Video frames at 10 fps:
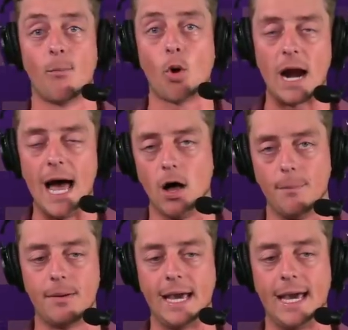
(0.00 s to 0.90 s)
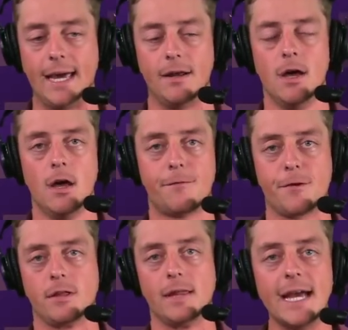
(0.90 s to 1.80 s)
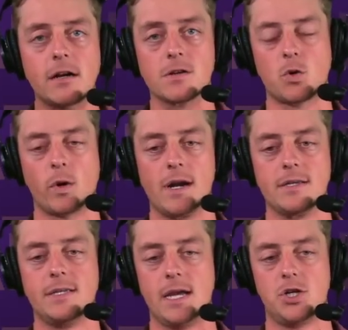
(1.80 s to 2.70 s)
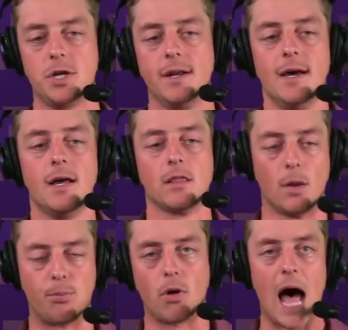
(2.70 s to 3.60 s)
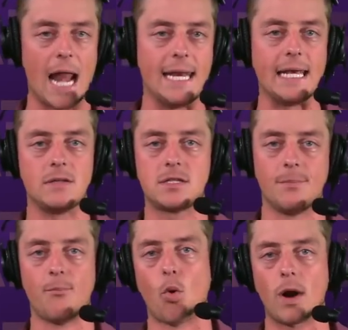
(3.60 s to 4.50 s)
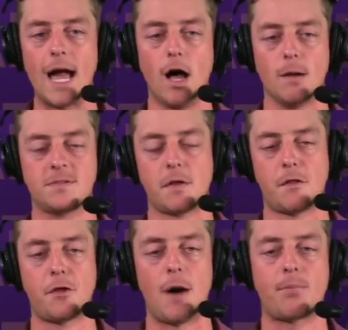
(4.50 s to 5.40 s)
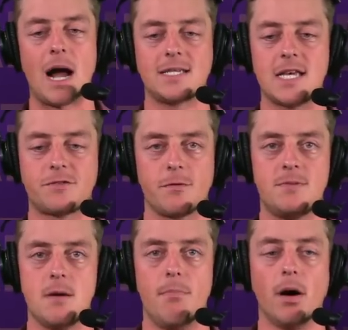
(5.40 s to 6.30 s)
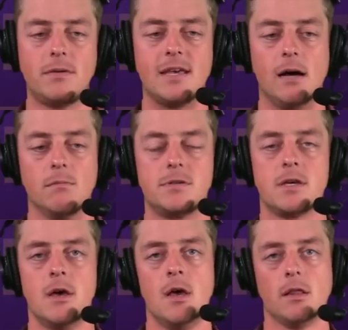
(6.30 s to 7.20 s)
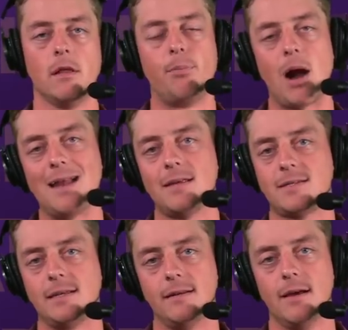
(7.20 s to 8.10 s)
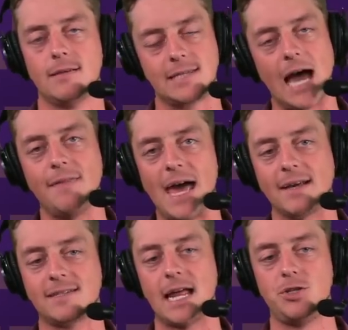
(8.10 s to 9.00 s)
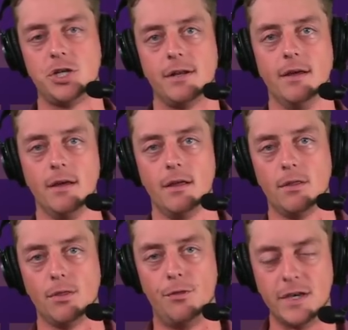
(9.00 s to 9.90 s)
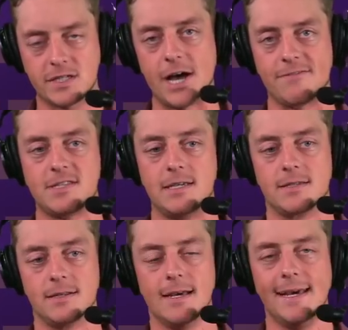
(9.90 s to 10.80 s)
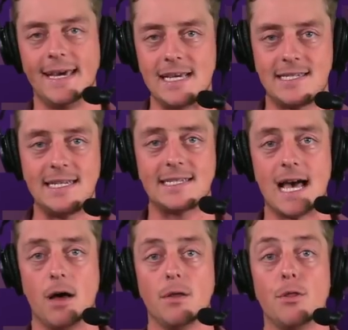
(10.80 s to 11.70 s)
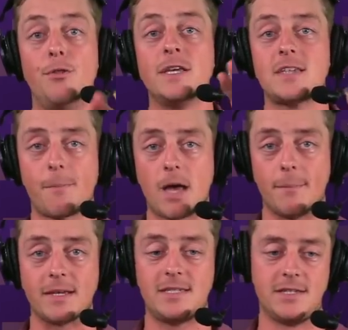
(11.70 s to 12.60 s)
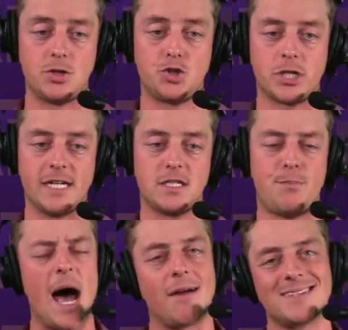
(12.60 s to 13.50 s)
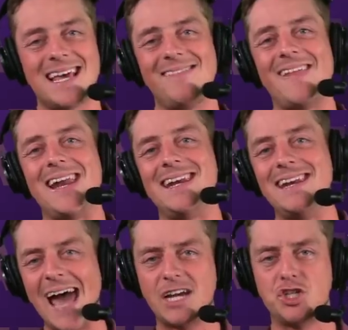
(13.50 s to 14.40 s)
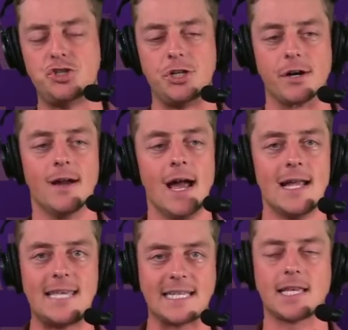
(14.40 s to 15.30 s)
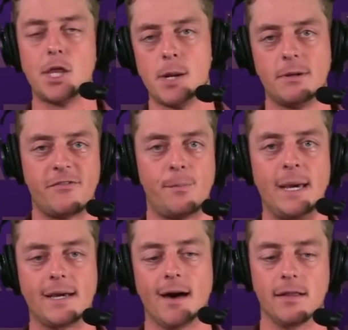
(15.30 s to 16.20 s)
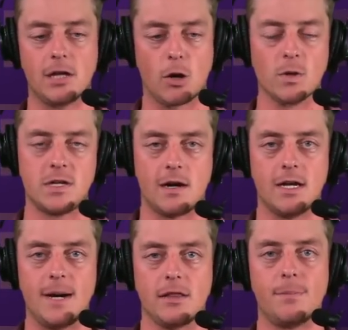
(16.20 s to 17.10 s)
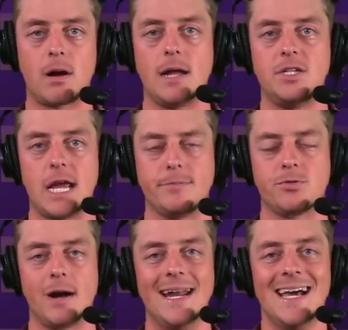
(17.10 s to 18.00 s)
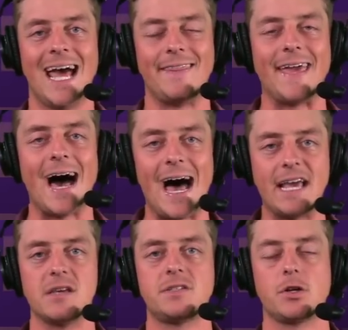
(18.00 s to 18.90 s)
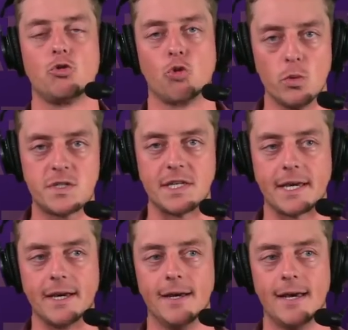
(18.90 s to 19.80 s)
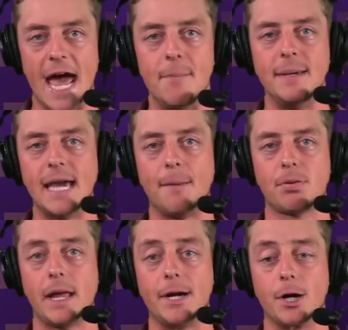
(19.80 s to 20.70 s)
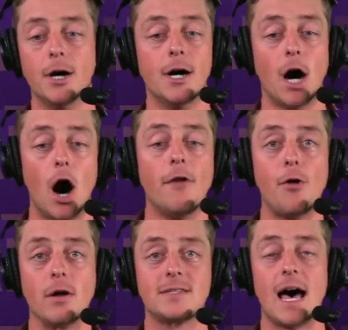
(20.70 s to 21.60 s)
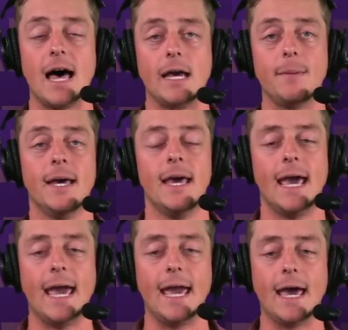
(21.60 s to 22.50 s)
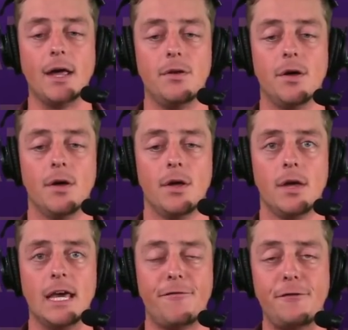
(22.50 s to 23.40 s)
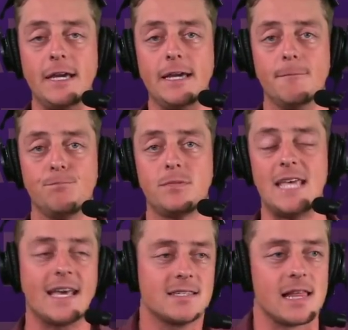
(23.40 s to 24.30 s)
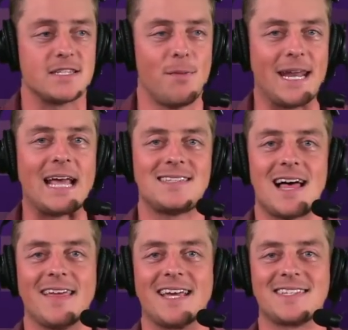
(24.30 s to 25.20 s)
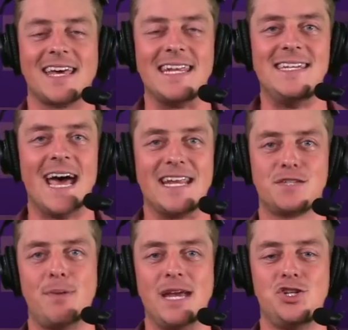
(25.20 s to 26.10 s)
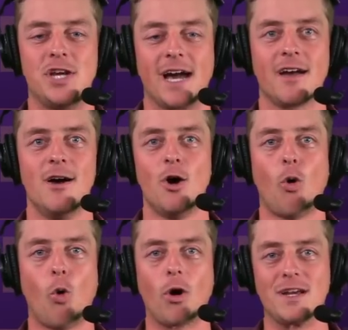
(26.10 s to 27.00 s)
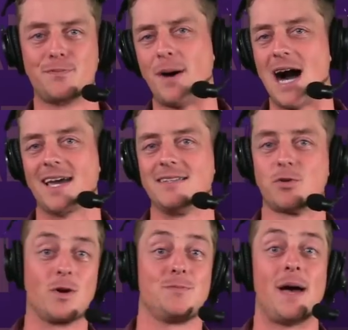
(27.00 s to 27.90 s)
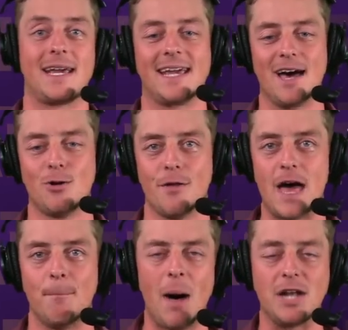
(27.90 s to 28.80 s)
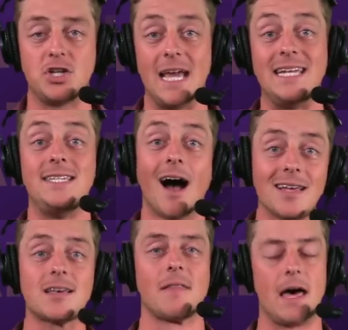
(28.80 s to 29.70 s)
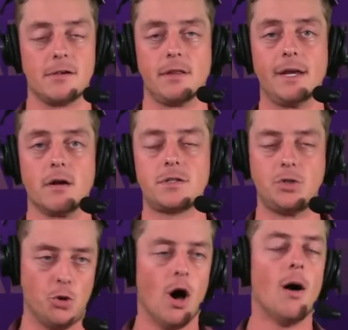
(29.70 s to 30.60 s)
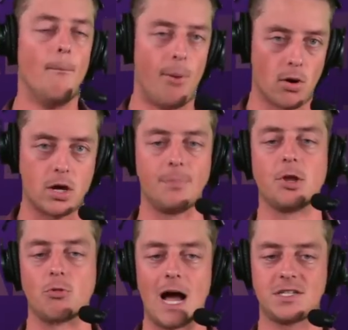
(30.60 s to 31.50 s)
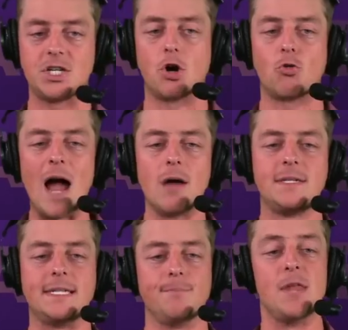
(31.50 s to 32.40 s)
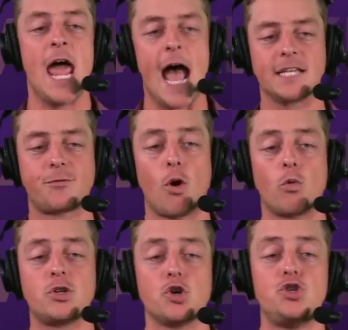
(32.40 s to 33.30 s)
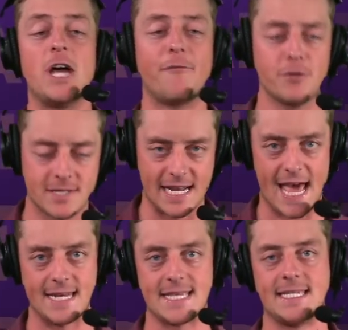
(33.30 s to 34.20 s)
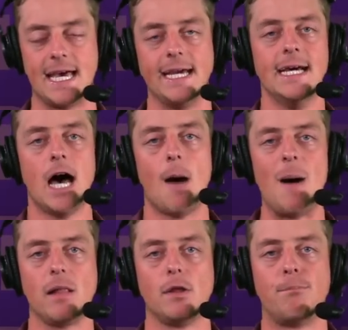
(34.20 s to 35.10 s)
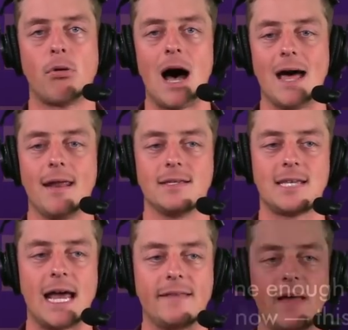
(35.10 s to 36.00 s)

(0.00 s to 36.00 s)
more help. And for the Lakers organization, LeBron needs some more help. So the thought process from Tim Bontemps LeBron doesn't sign that extension this offseason. He sees how this upcoming season transpires, and then next year takes a little bit of a pay cut. Look, we're talking about LeBron James, right? The highest grossing NBA player of all time. And if he takes less money, it's not like it's going to dent his paycheck or his pockets or his bank account all that much. It does allow the Lakers to bulk up the roster around him. As for what Richard Jefferson had to say about LeBron signing